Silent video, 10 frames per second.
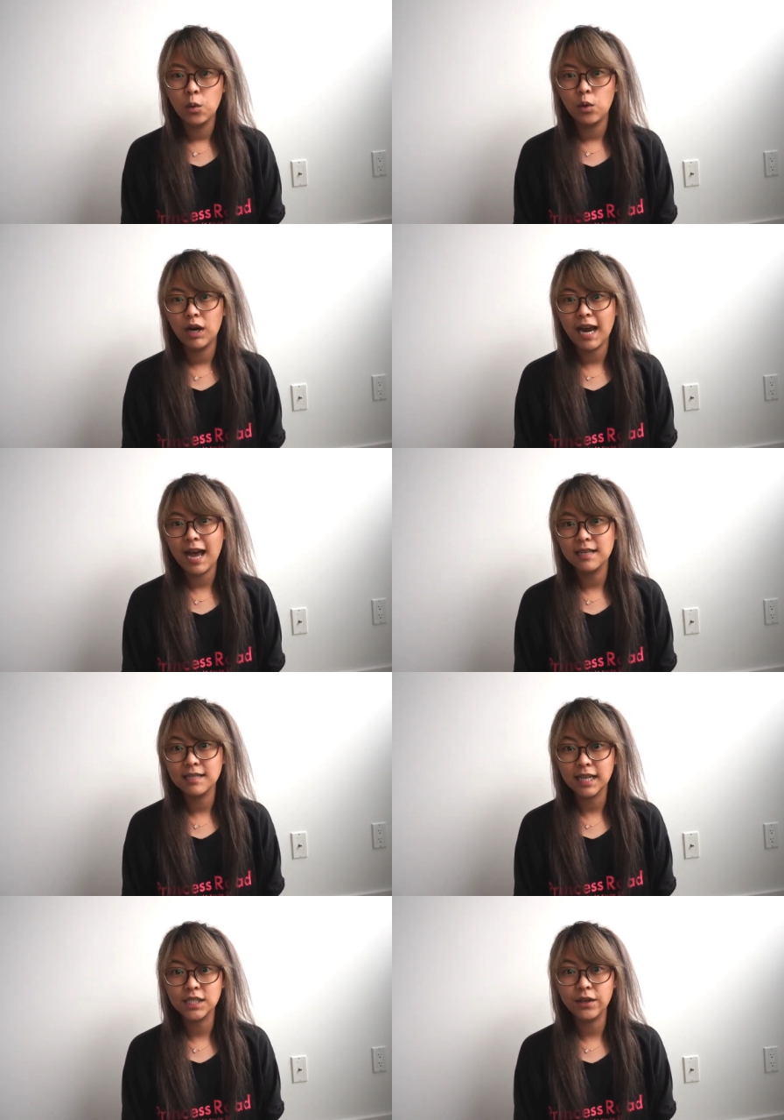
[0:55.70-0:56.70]
whereas
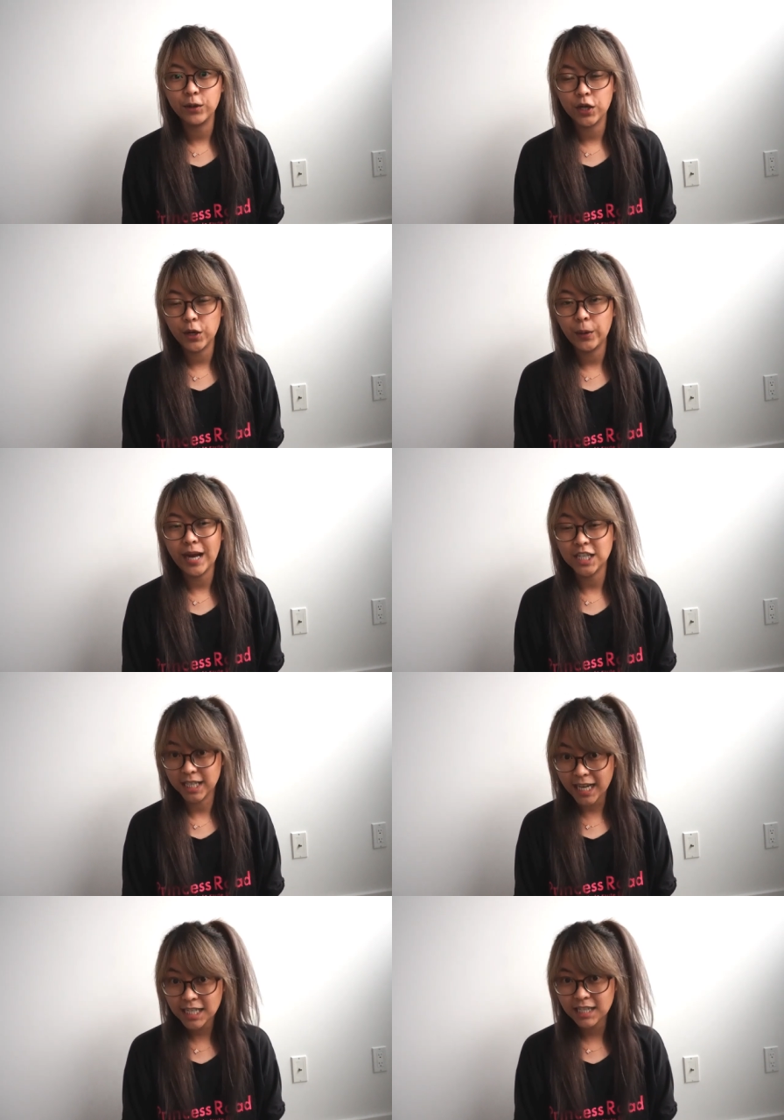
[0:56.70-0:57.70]
Psych2Go
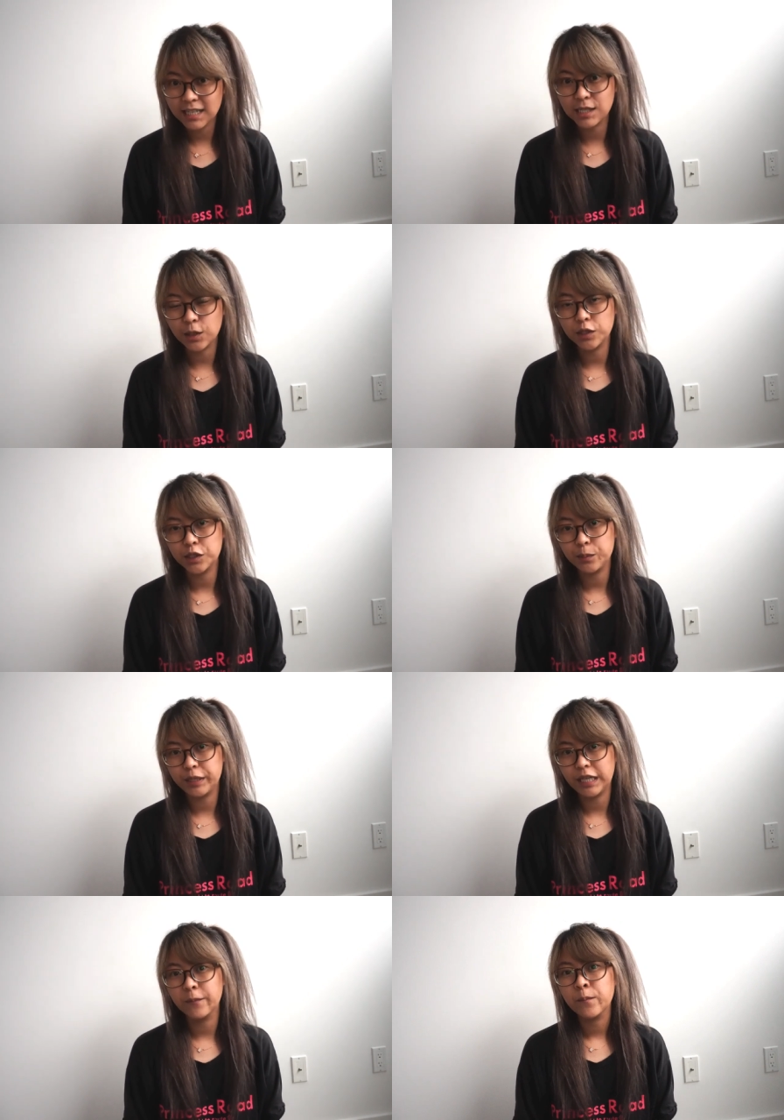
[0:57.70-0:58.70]
Education is going to
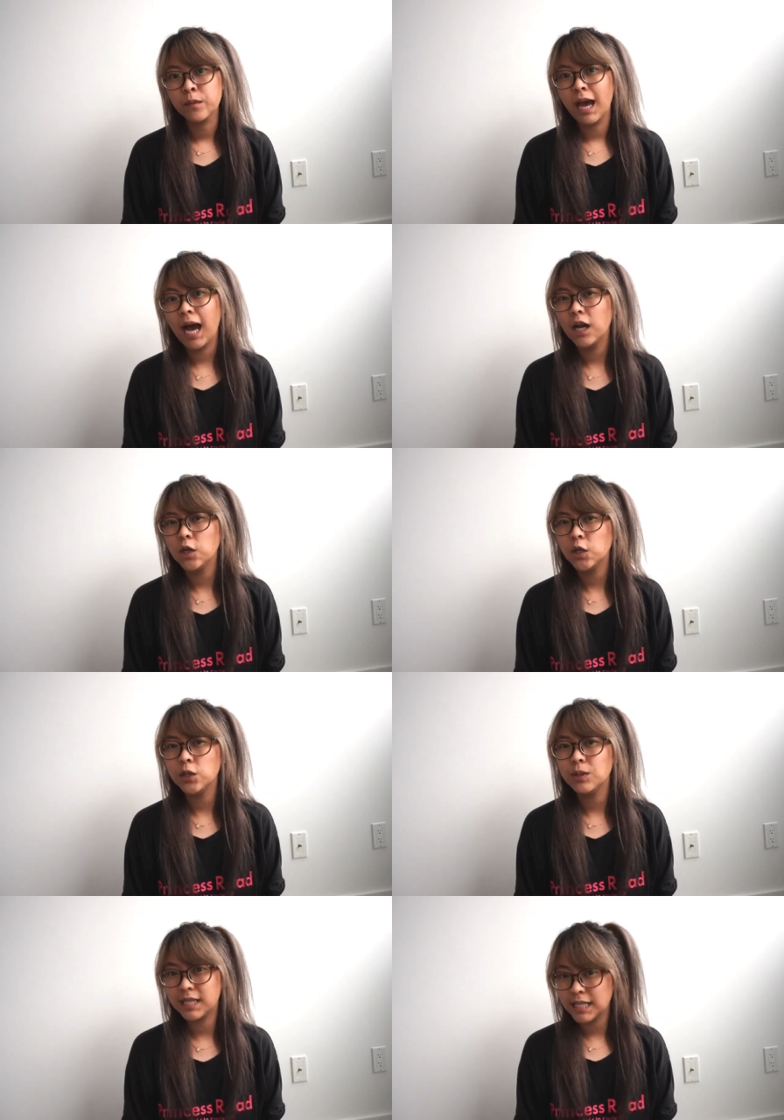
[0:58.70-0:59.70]
be how do
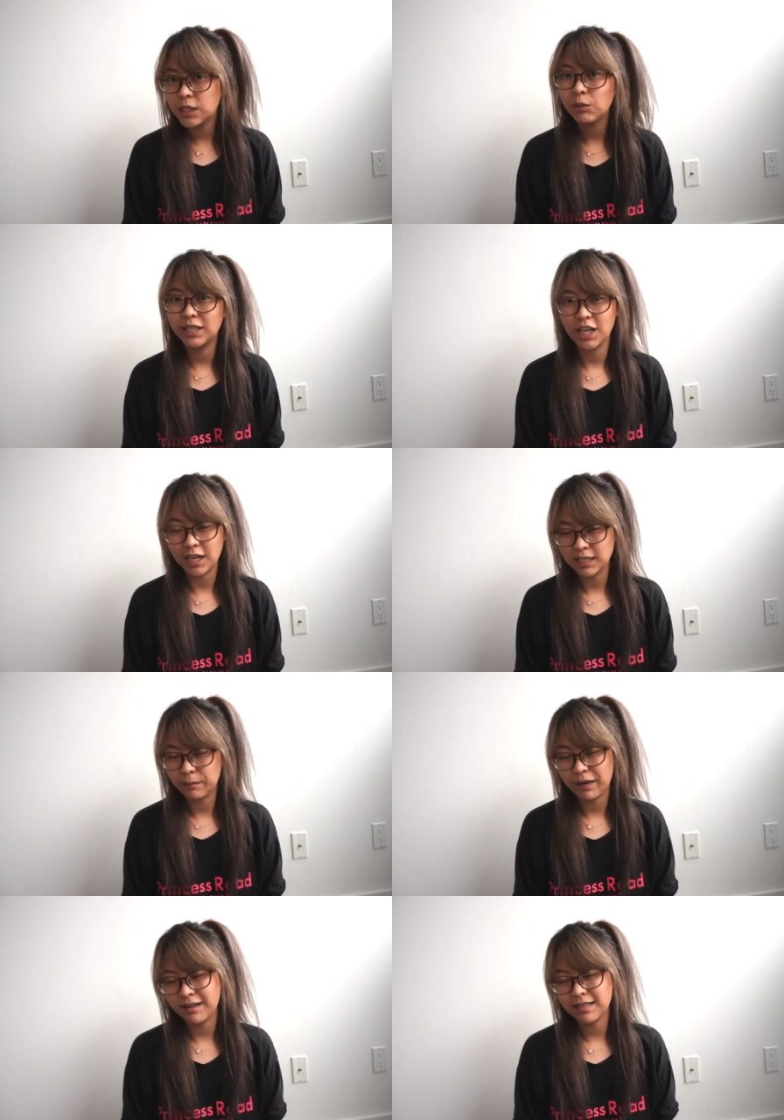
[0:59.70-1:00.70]
you deal with toxic
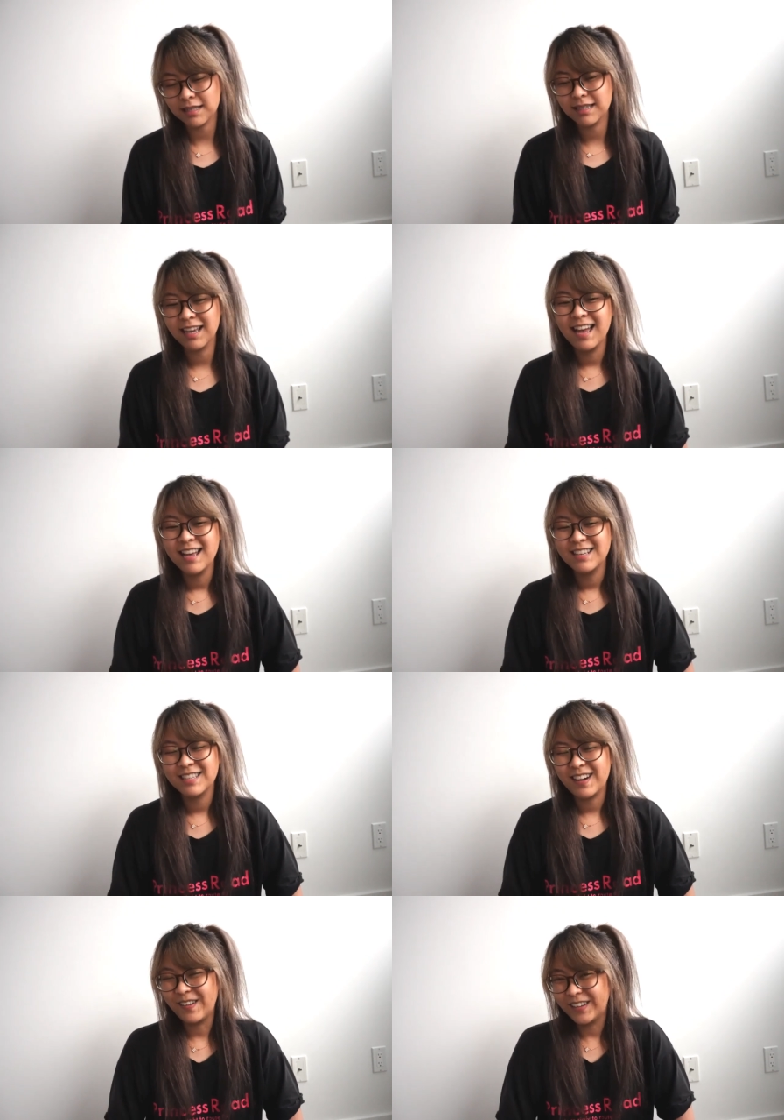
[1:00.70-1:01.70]
parents?
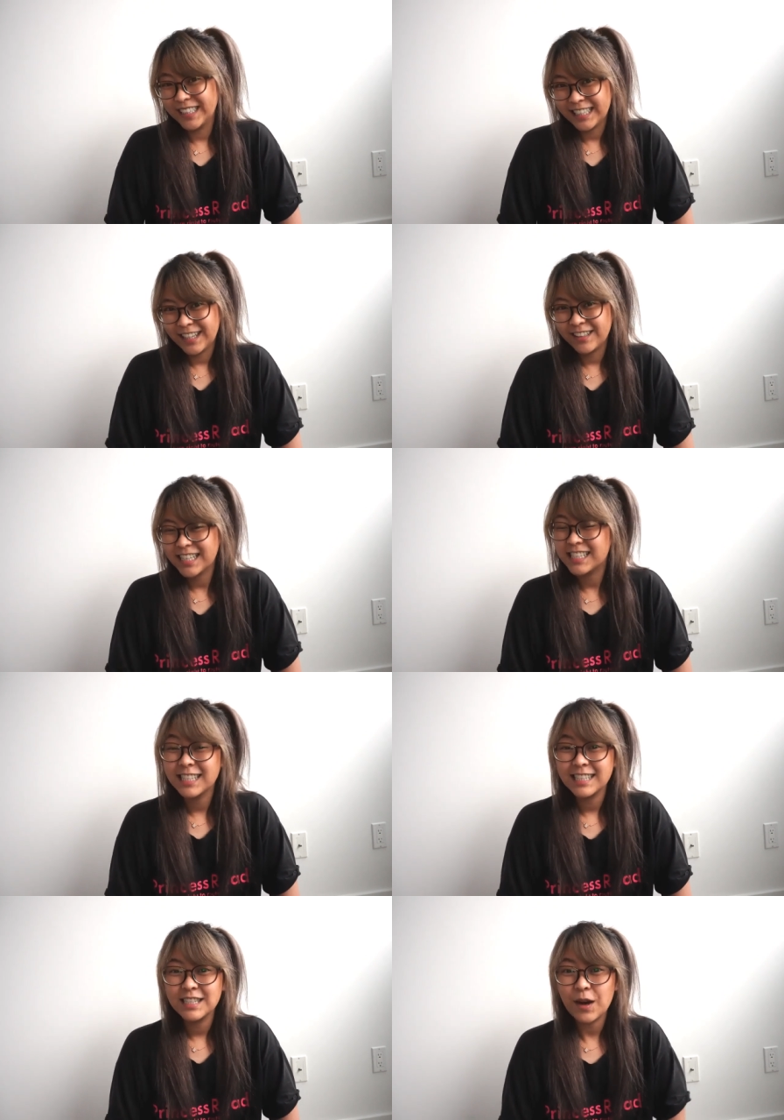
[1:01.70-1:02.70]
So, you know, this
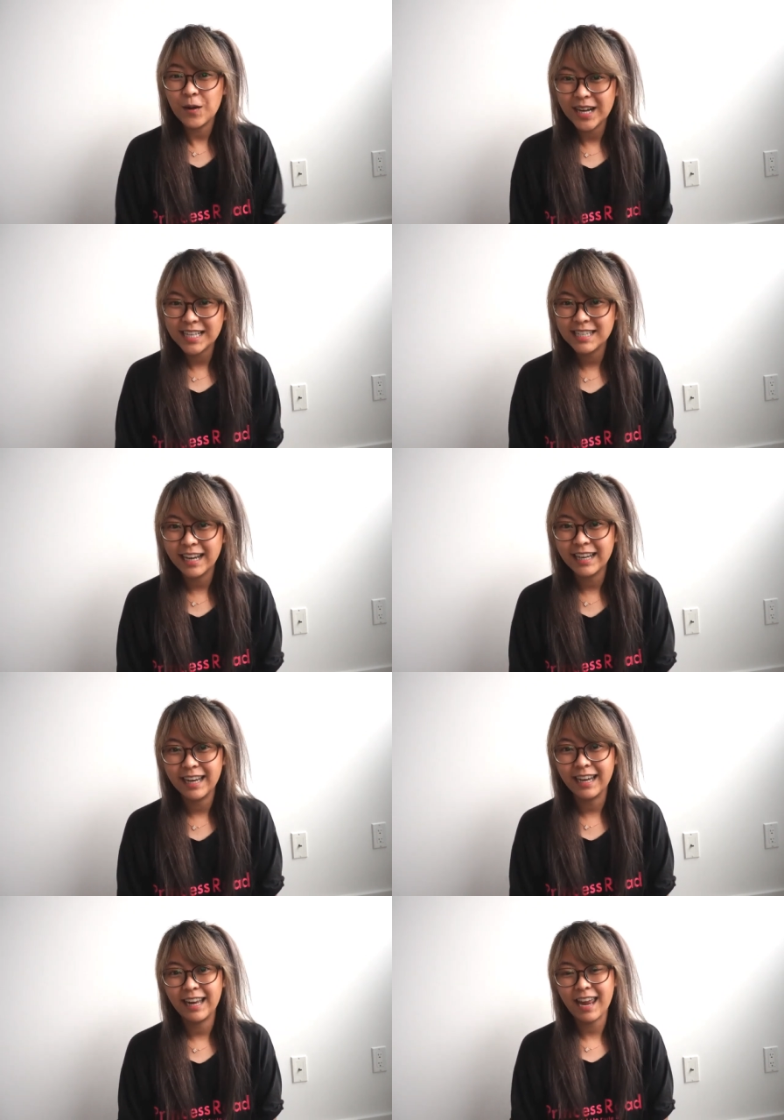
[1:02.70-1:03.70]
is so exciting